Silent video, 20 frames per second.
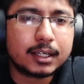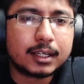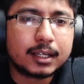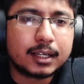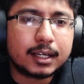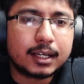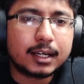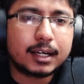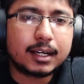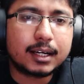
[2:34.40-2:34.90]

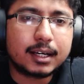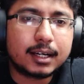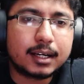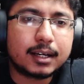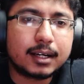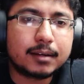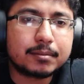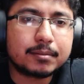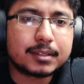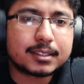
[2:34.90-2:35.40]

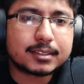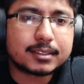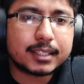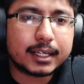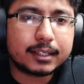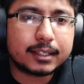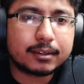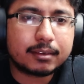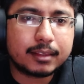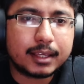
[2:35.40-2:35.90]
The
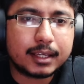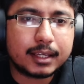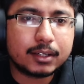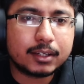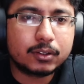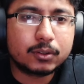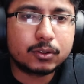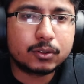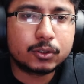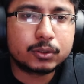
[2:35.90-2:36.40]
second thing
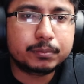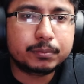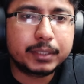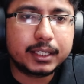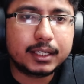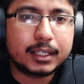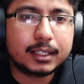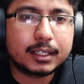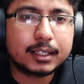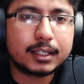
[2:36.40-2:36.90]
would
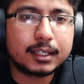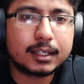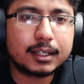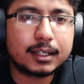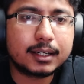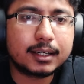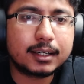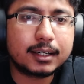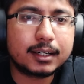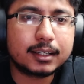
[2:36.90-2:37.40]
be
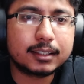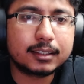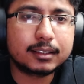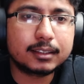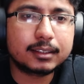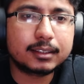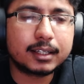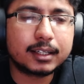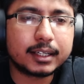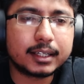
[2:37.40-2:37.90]

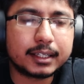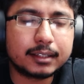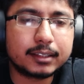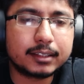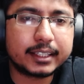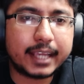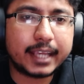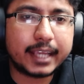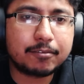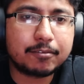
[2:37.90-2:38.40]
the
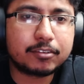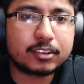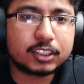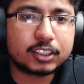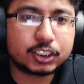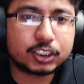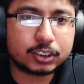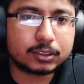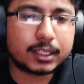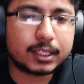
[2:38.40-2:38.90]
game
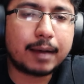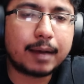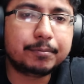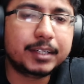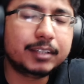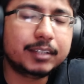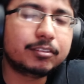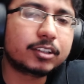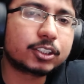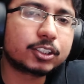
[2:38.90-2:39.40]
version, the
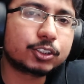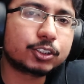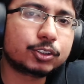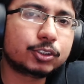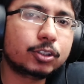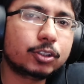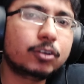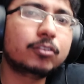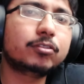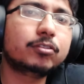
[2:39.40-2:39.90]
update version.
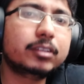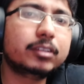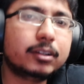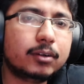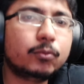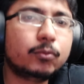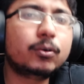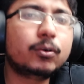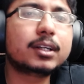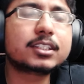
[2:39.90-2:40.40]
So
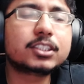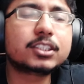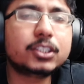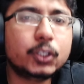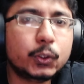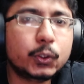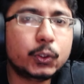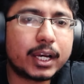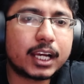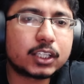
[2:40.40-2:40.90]
once
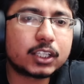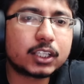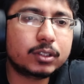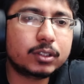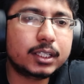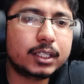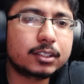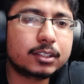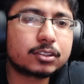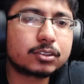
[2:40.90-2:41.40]
you
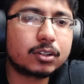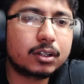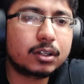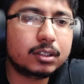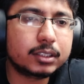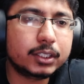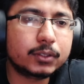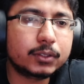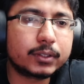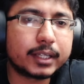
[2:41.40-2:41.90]
actually install
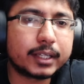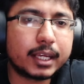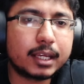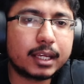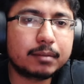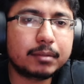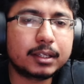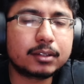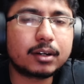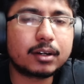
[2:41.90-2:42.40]
your
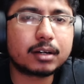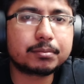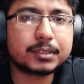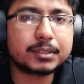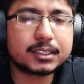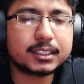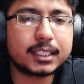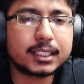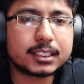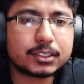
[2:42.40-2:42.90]
game into
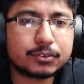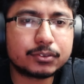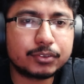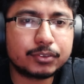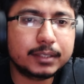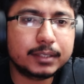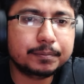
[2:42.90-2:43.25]
RPCS3,